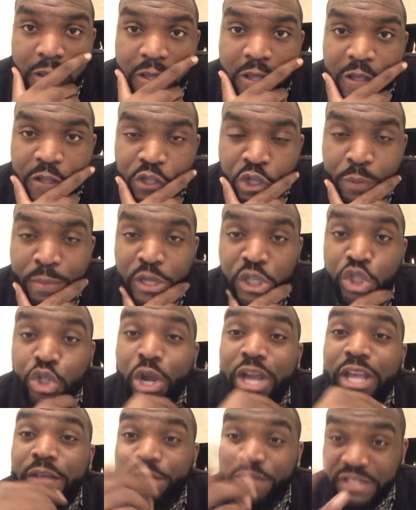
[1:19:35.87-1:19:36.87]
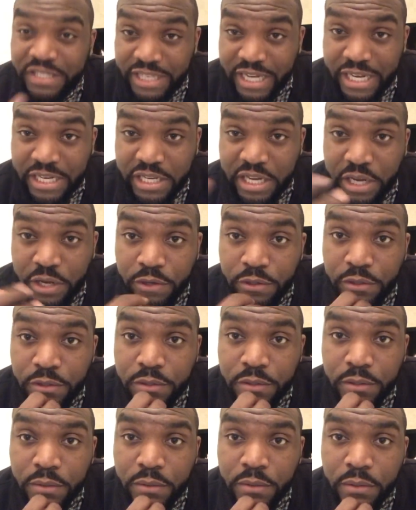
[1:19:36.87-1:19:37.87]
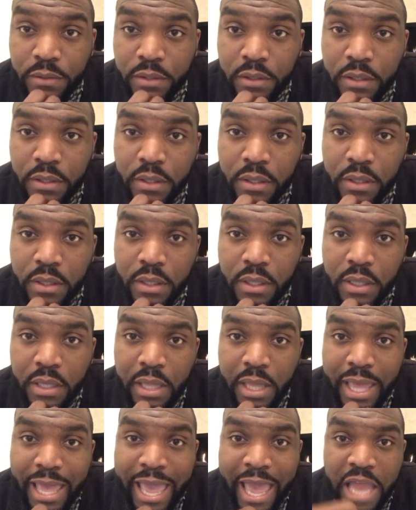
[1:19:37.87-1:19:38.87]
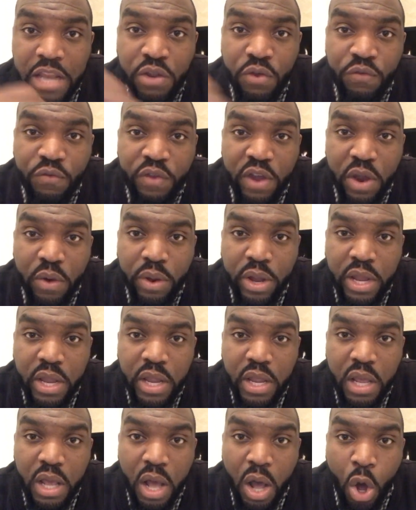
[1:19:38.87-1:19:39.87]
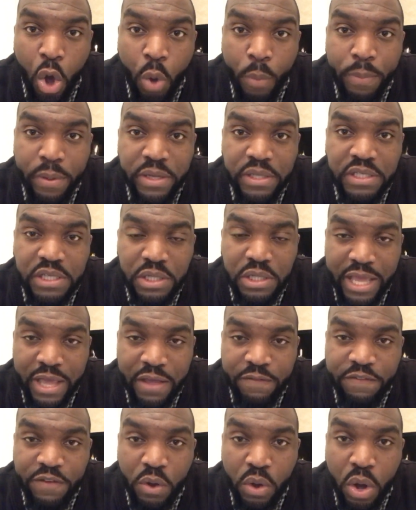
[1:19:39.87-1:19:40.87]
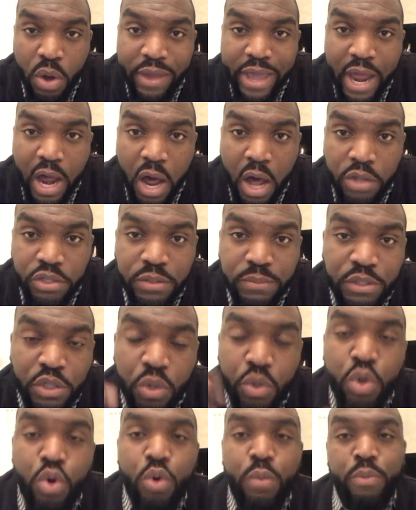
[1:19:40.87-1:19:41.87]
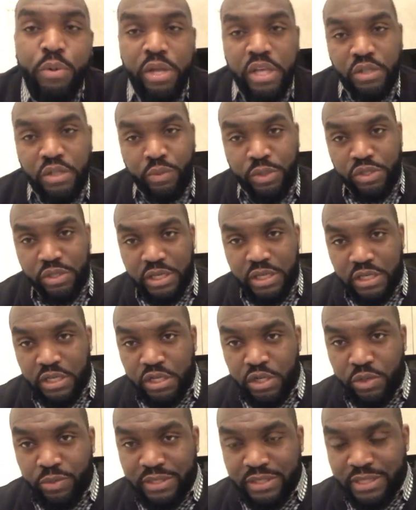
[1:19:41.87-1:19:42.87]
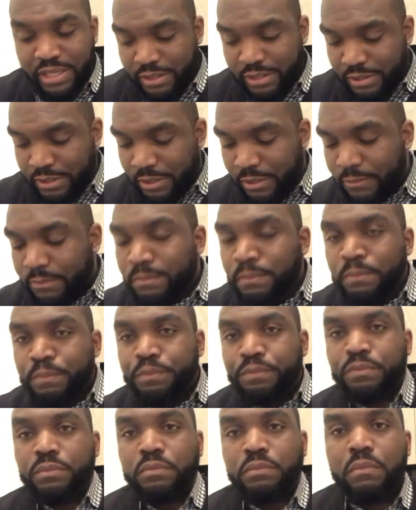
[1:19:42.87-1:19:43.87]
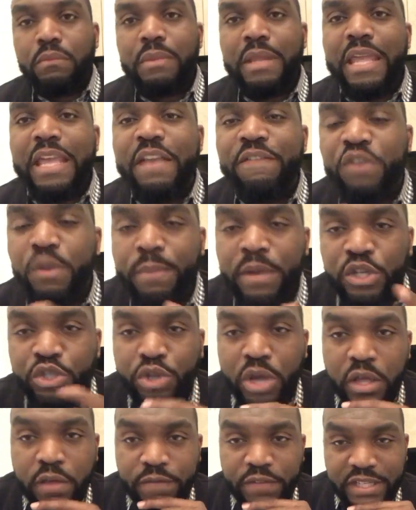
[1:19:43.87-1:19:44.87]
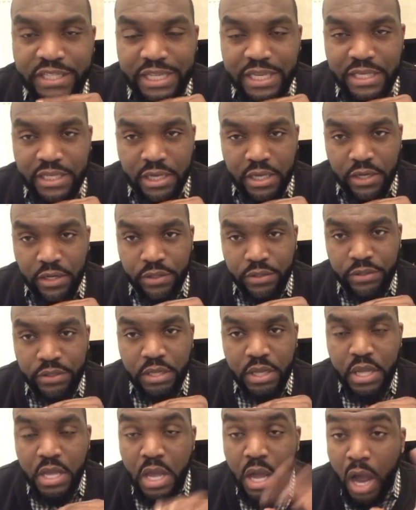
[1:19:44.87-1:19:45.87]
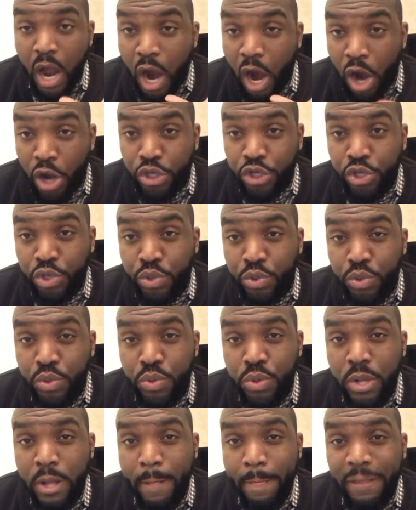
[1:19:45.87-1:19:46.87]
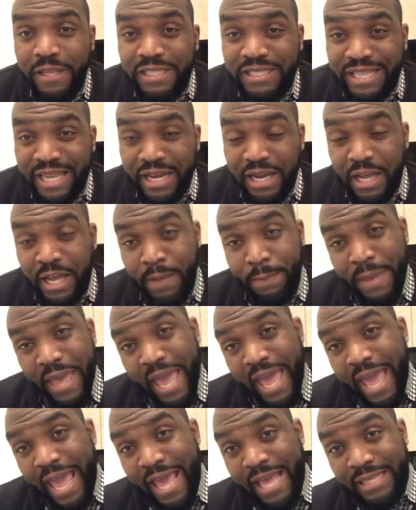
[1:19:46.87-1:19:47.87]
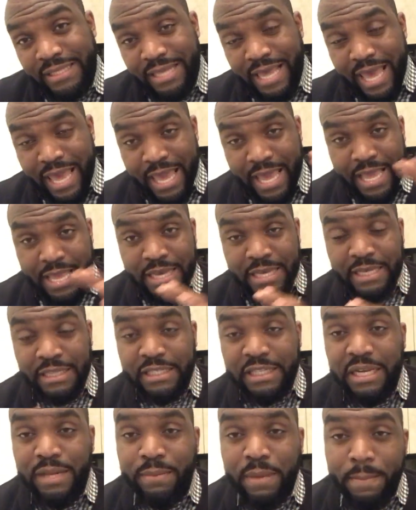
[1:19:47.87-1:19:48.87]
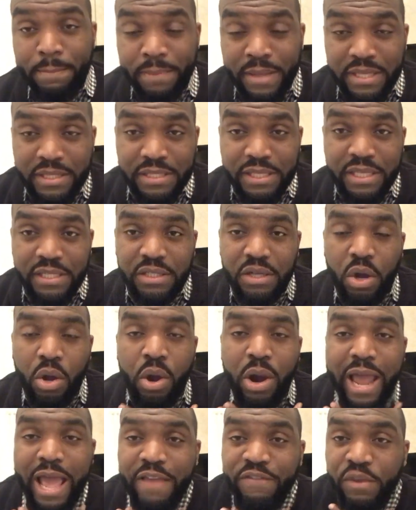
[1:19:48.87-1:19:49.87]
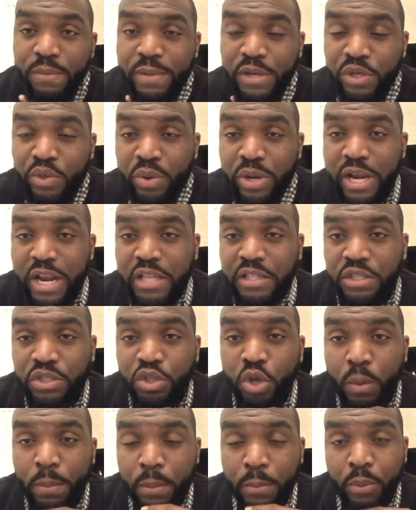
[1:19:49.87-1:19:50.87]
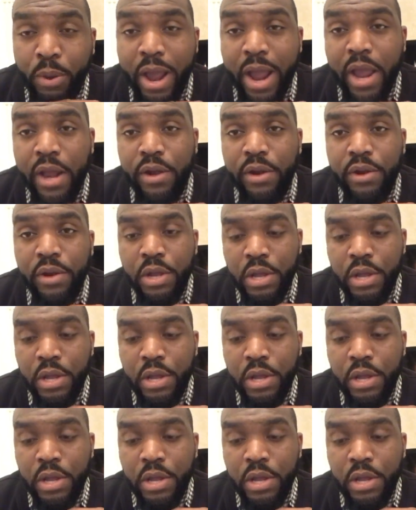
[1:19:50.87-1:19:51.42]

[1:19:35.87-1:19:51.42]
You've been trucking for 10 years. and you're very open to info. Okay, awesome. So Cool Breeze, what you need to do is this. If you've been trucking for 10 years, are you set up as a legitimate business, or have you been doing it as a sole proprietor?